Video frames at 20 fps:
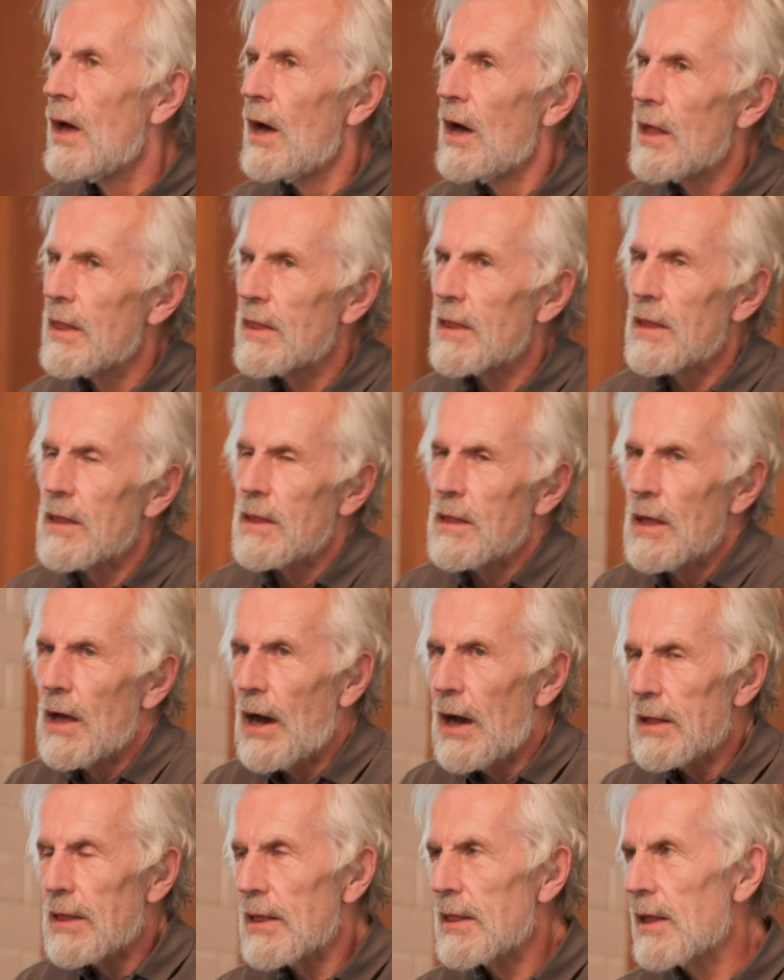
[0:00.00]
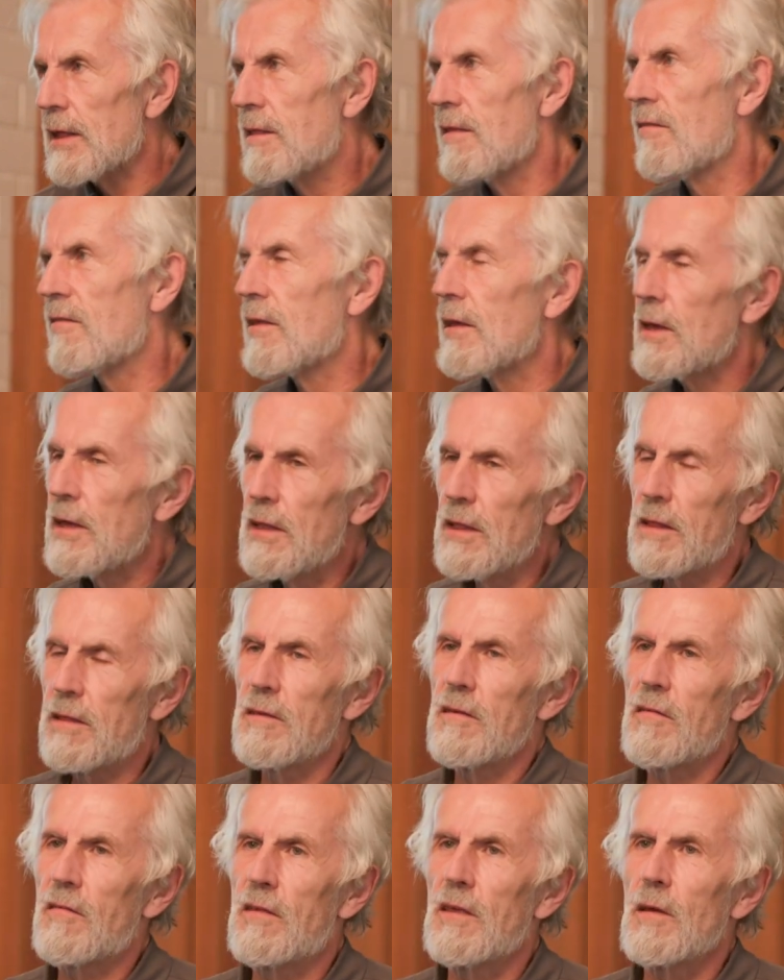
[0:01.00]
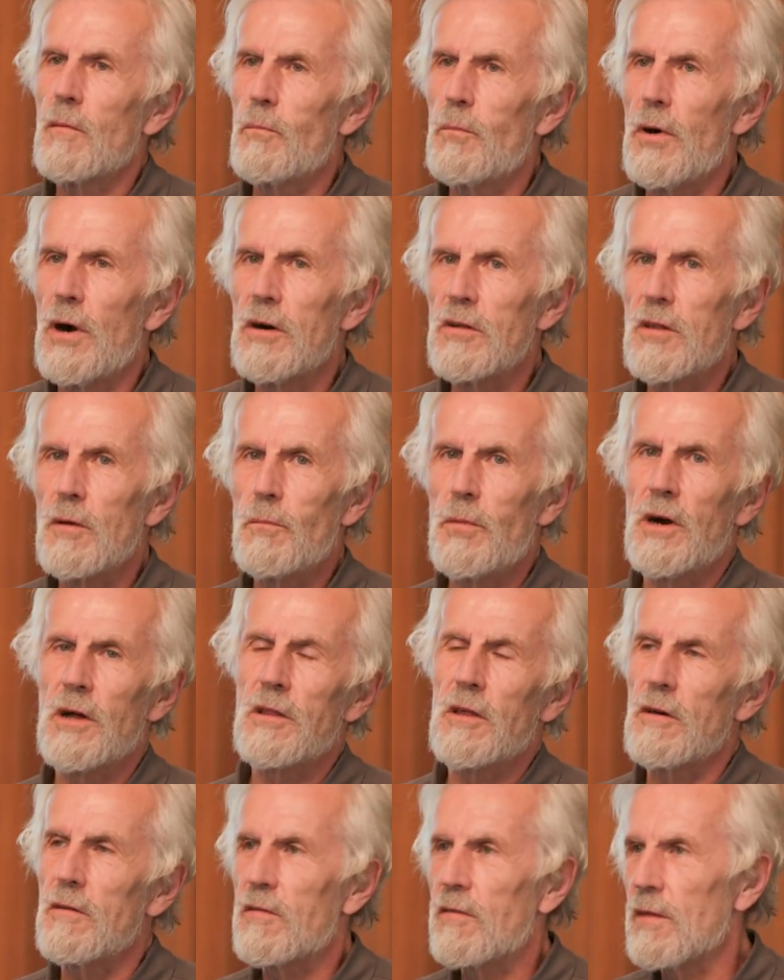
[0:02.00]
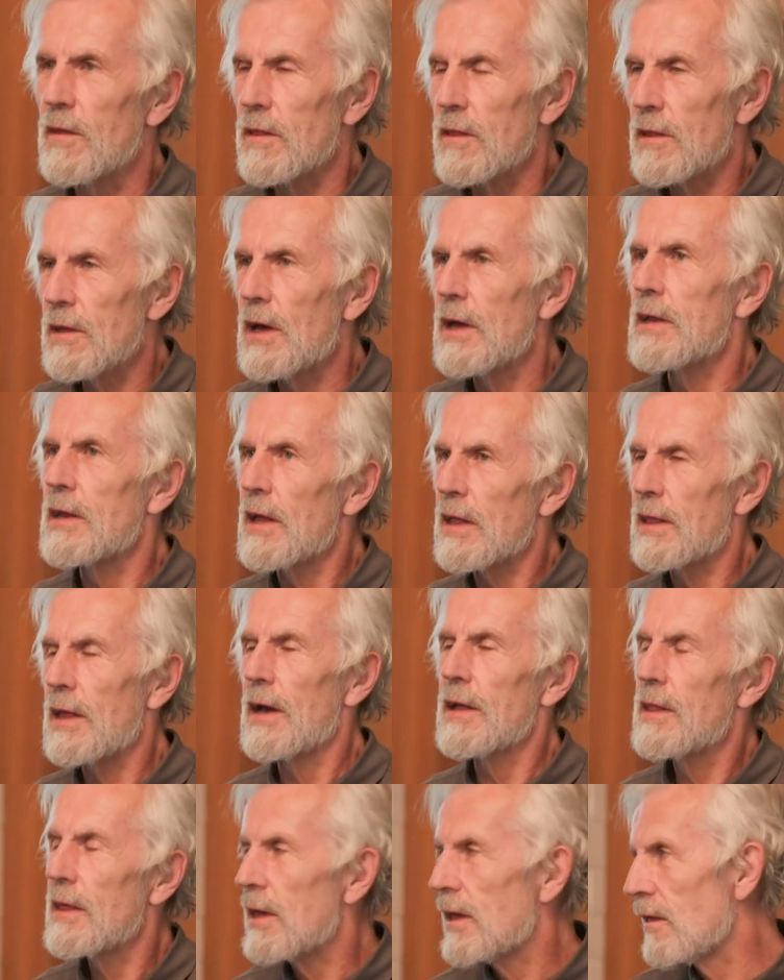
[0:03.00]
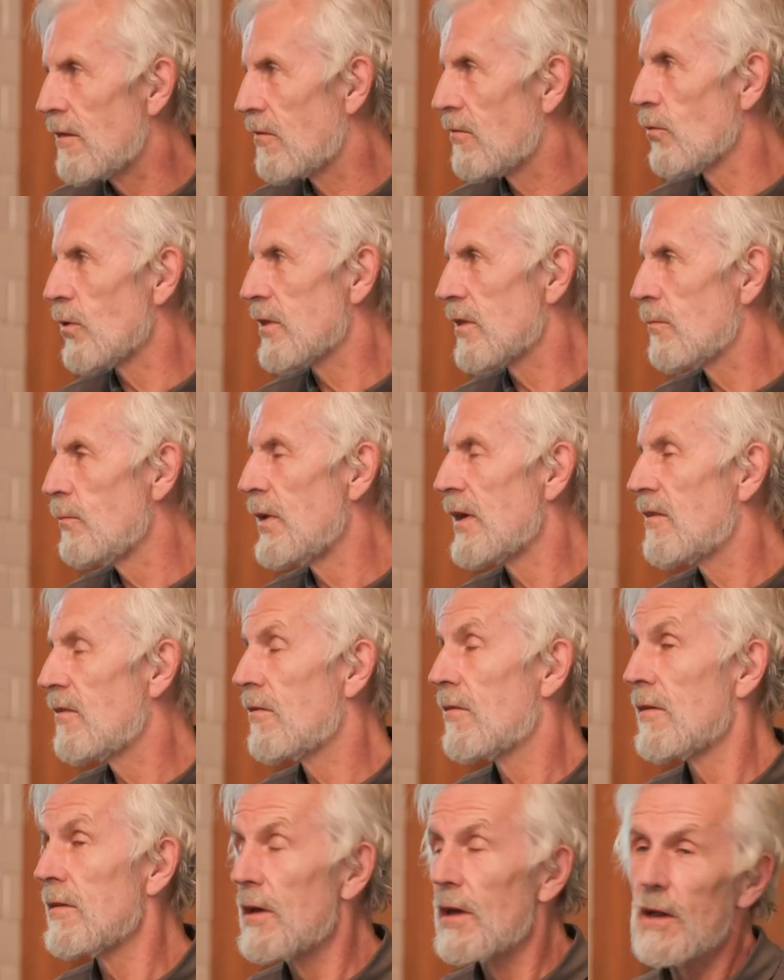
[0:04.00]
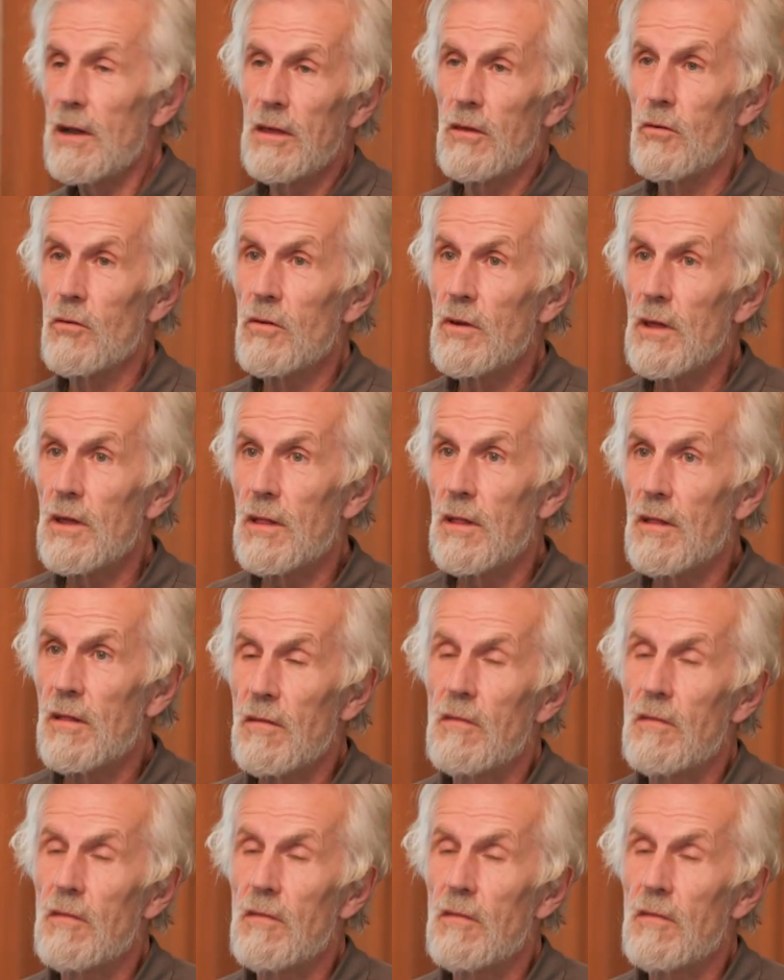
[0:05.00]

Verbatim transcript: And I think that is the interesting part about our center, and that I think is what makes it really unique,